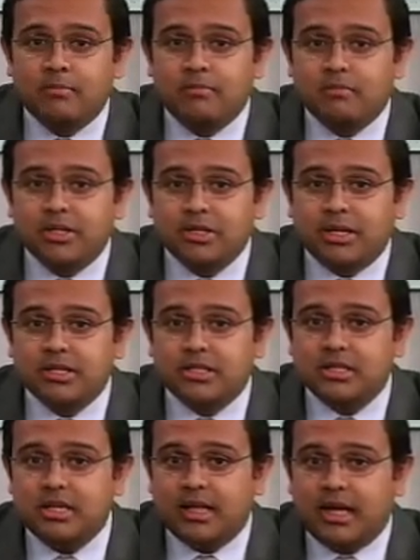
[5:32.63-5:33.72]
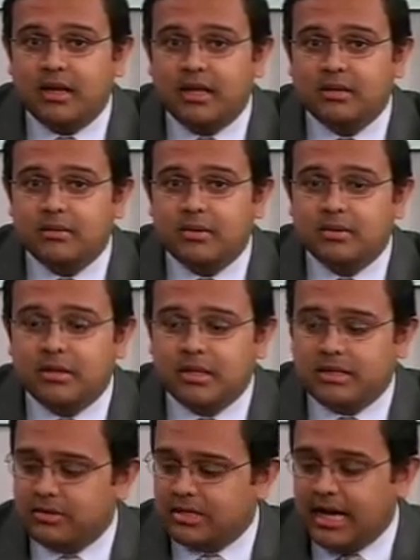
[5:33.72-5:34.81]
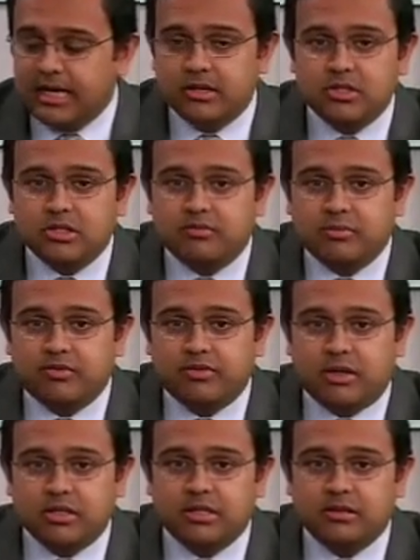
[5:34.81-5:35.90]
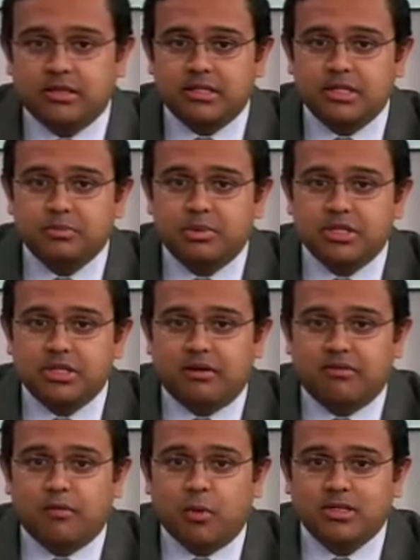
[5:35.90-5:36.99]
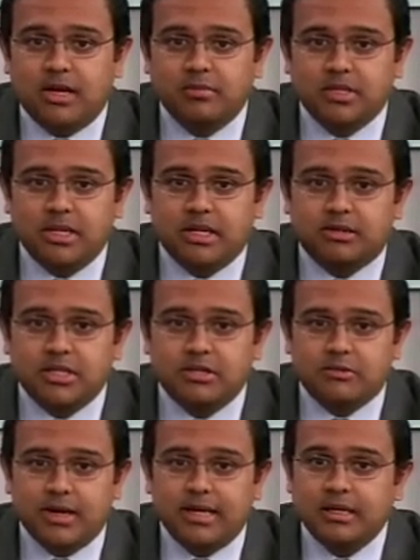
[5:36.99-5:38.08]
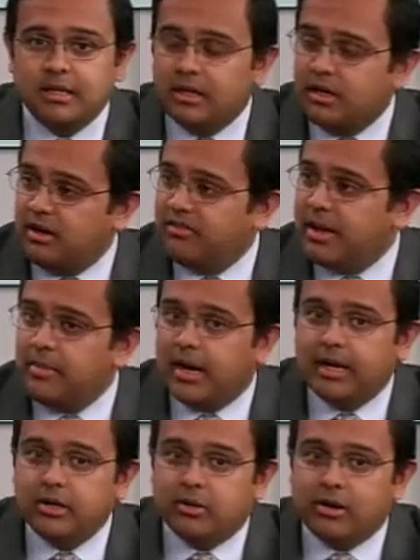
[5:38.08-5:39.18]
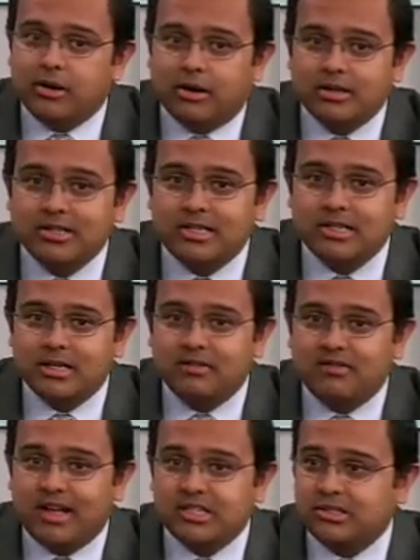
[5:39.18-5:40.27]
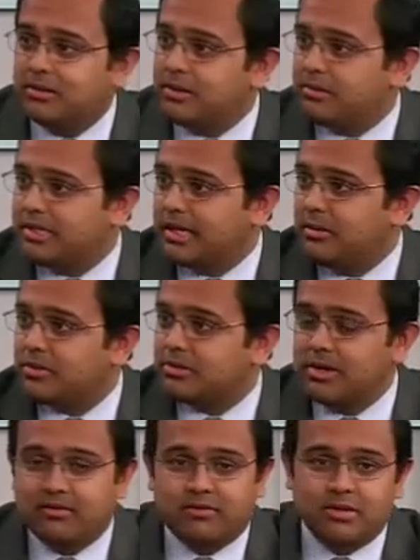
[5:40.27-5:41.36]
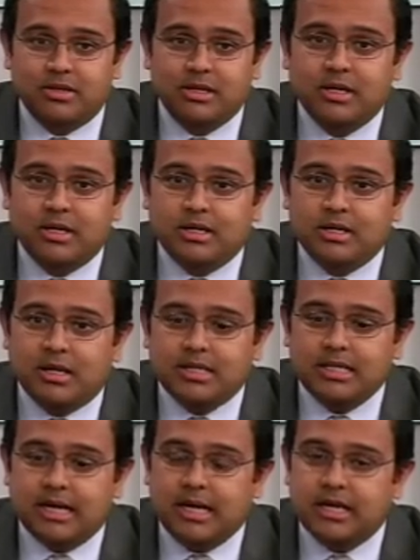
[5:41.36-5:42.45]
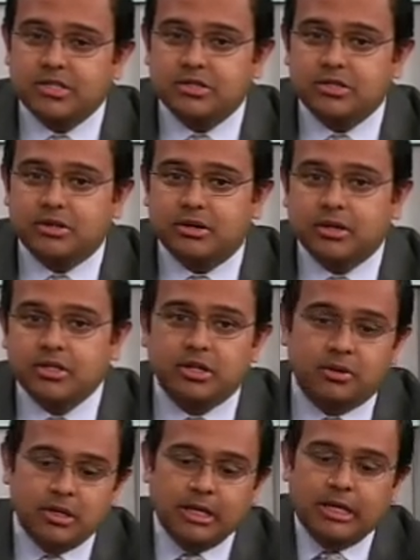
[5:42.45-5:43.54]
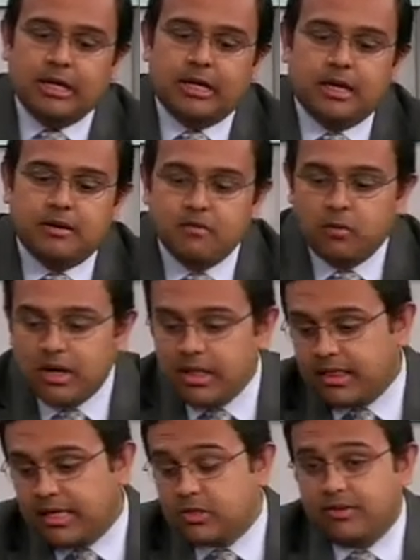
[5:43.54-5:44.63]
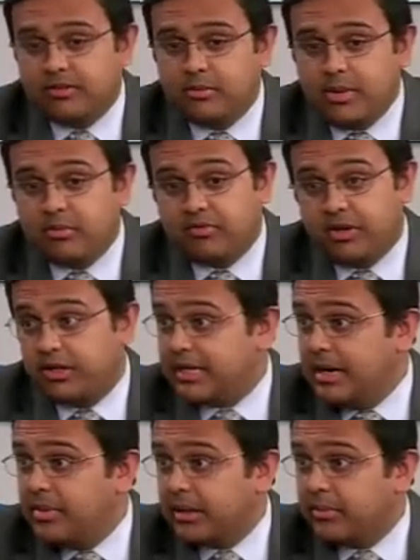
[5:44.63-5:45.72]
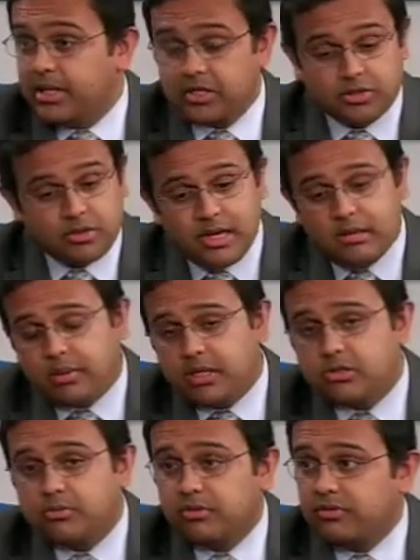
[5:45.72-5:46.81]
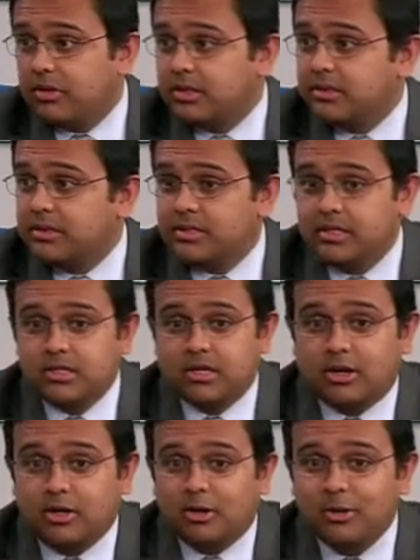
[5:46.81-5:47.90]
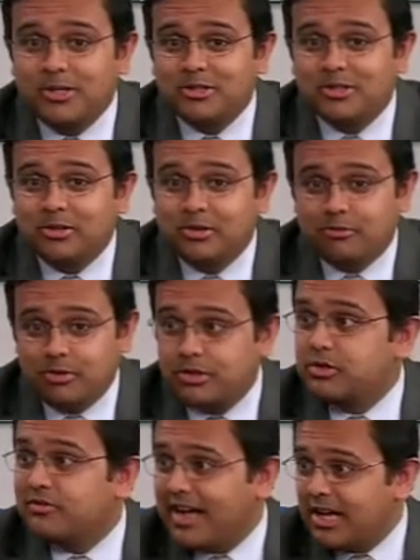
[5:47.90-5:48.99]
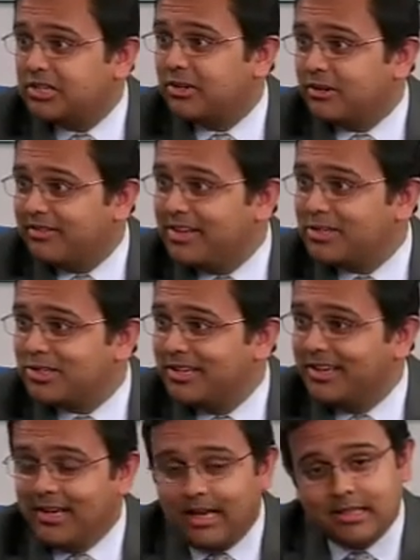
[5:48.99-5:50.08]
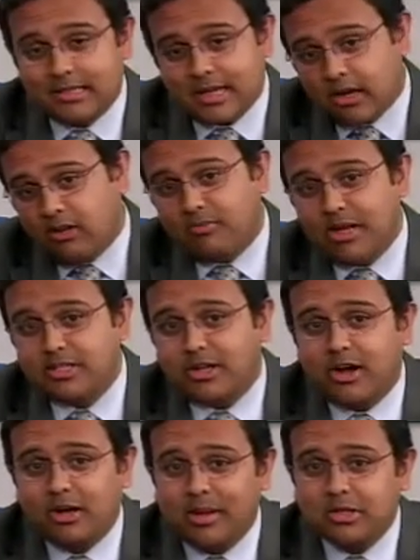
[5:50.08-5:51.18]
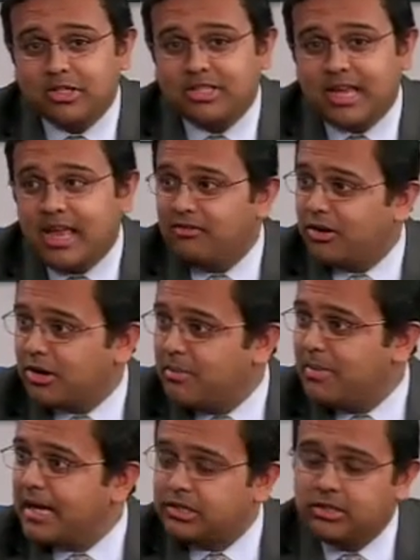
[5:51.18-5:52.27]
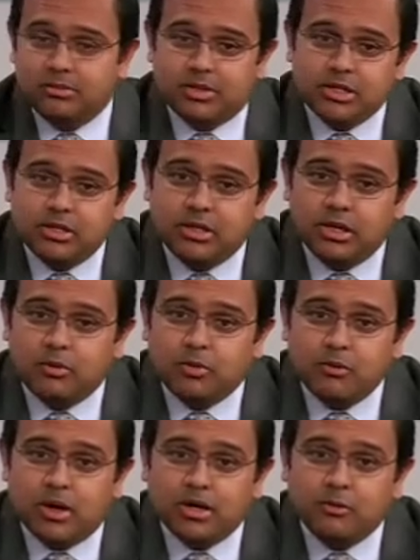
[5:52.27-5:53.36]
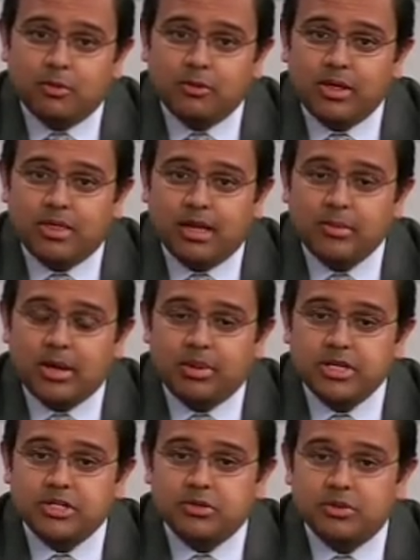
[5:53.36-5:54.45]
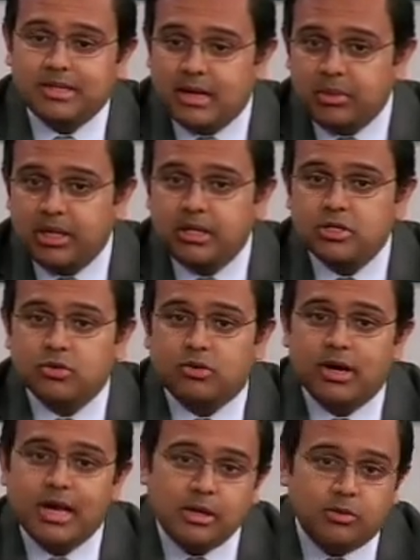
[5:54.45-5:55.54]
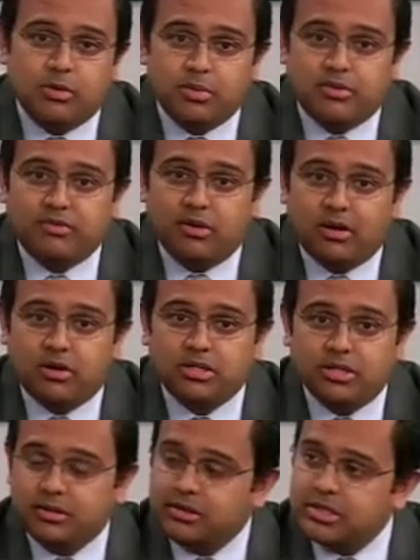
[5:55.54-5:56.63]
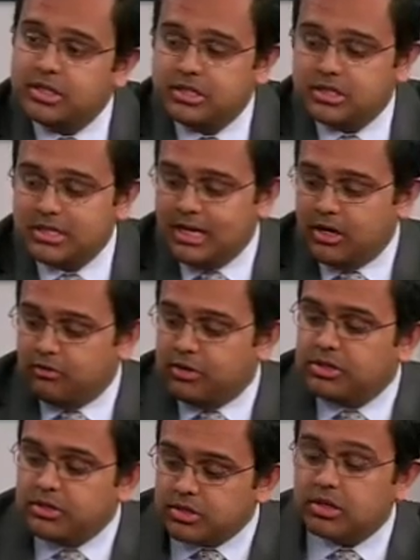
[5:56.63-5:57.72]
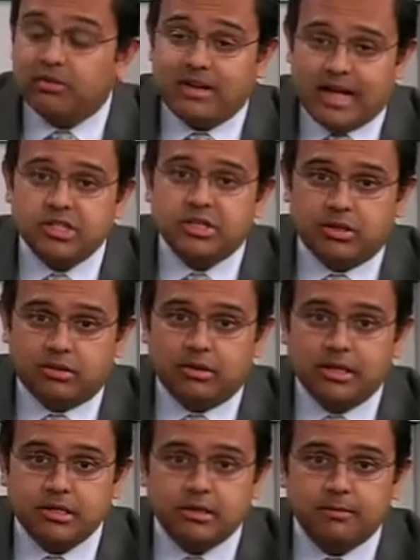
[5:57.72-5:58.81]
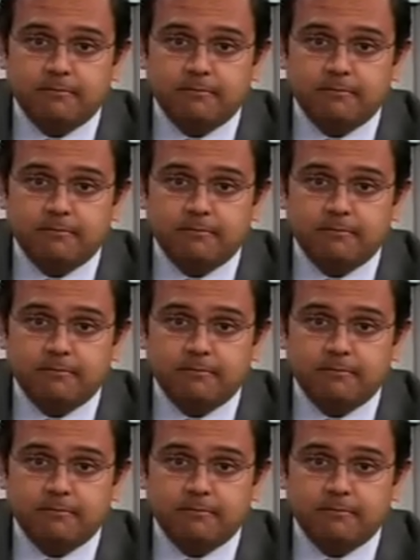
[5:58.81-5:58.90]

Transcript: But you can see that the diagnosis of peripheral arterial disease puts you at a 4 times increased rate of MI and coronary heart disease, and in fact 2 to 3 times rate for TIAs and stroke. So one of the things we have to remember for your diabetic patient or any patient with peripheral arterial disease, that our goal is to reduce vascular events. And the title of my talk about SAVE I'll come back to, but we want to, when we think about patients with diabetes or anyone with peripheral arterial diseases, reduce their vascular risk.